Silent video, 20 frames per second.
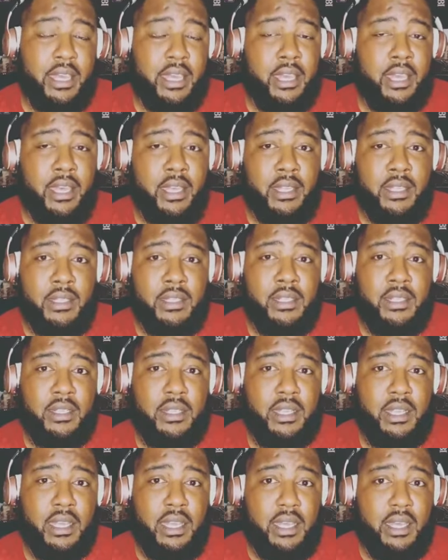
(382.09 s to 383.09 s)
And
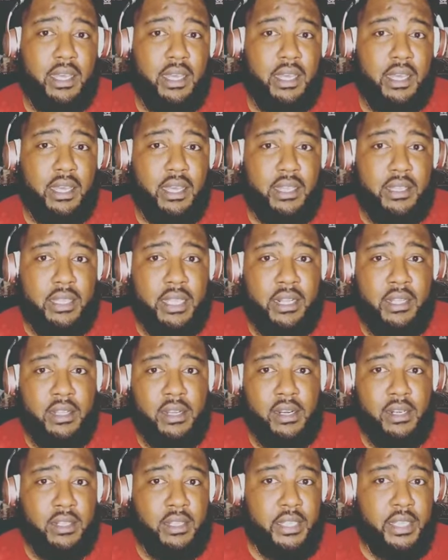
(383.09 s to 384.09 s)
they
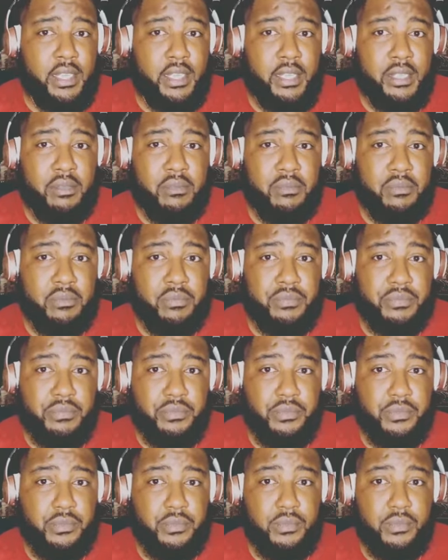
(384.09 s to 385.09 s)
literally,
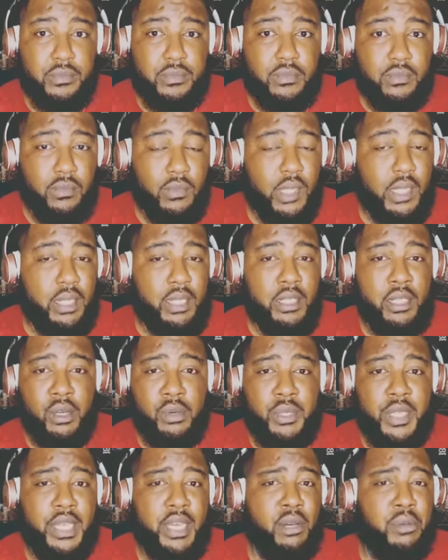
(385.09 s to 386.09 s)
you
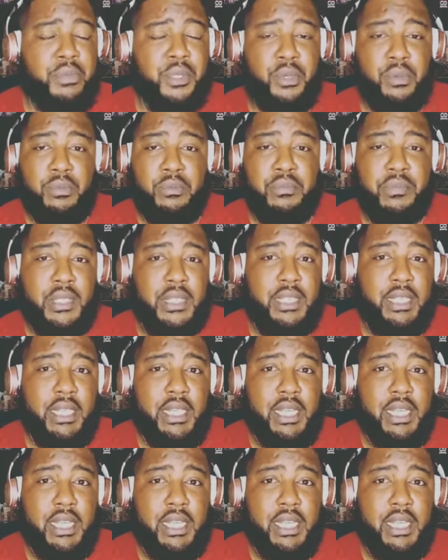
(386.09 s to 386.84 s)
know, killed him.